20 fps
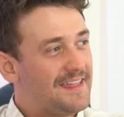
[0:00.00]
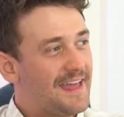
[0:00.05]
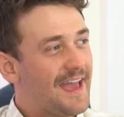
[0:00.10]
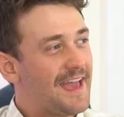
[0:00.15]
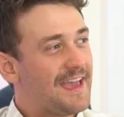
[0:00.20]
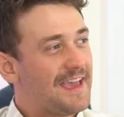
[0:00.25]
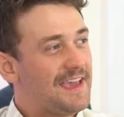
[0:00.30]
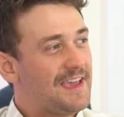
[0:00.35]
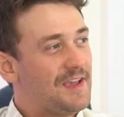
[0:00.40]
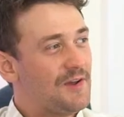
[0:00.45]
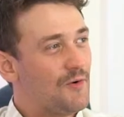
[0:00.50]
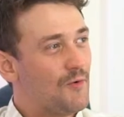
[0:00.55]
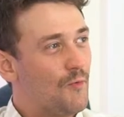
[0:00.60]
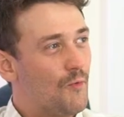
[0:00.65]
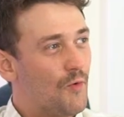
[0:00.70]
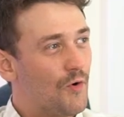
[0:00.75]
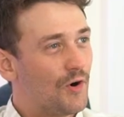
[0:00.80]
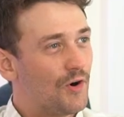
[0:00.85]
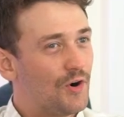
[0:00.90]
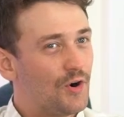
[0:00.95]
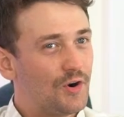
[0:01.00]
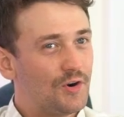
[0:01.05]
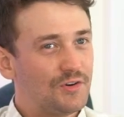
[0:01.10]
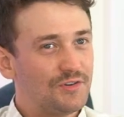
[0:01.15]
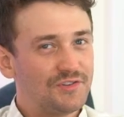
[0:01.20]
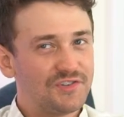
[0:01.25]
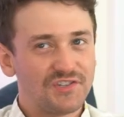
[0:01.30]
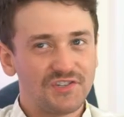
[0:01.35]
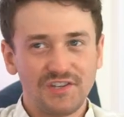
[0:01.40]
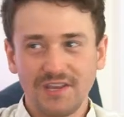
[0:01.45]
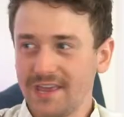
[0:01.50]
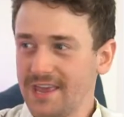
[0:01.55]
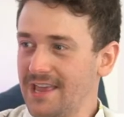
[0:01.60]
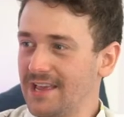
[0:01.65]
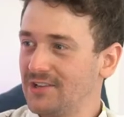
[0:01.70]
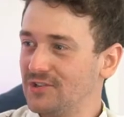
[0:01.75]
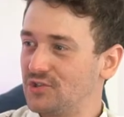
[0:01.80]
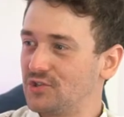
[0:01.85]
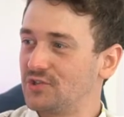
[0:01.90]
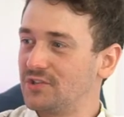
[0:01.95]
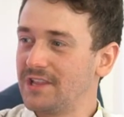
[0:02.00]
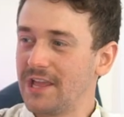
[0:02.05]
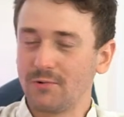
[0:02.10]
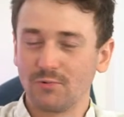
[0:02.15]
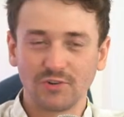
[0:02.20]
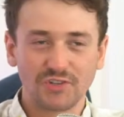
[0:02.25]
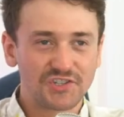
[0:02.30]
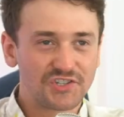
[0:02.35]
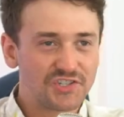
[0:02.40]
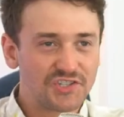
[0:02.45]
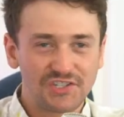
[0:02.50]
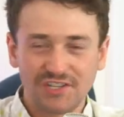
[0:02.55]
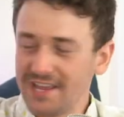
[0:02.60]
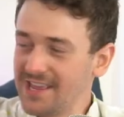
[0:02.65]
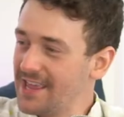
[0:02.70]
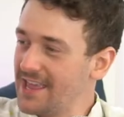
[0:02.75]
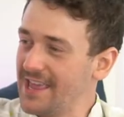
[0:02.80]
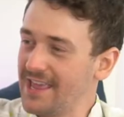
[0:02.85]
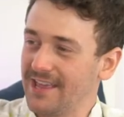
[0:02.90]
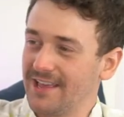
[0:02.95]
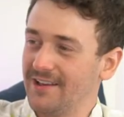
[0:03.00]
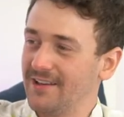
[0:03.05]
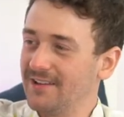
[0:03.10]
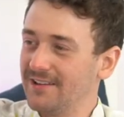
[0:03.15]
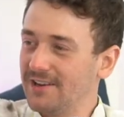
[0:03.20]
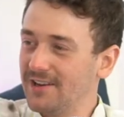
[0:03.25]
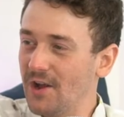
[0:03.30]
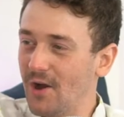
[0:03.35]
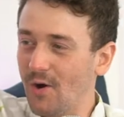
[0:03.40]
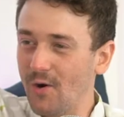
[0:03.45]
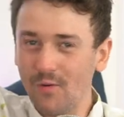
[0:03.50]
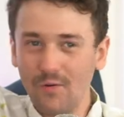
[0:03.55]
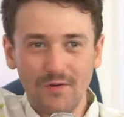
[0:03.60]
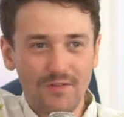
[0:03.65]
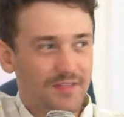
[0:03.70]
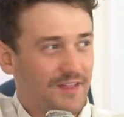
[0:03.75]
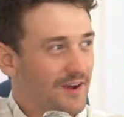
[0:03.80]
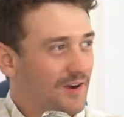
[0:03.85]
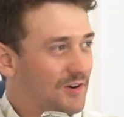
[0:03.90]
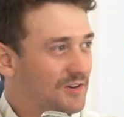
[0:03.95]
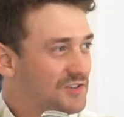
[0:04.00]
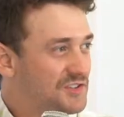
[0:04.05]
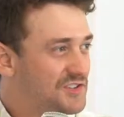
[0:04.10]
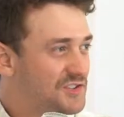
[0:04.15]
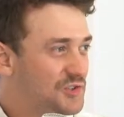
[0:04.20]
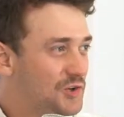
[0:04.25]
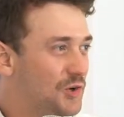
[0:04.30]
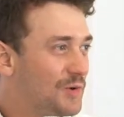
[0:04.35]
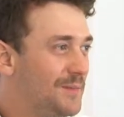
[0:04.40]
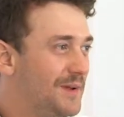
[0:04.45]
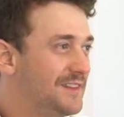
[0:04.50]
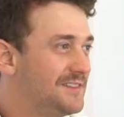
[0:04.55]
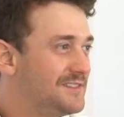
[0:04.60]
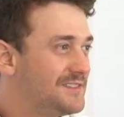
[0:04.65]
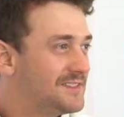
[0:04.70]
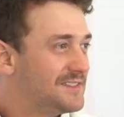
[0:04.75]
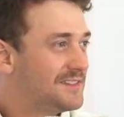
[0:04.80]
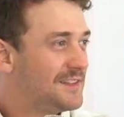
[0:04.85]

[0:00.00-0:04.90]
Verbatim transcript: they were singing. They were singing, you know, their sermons. They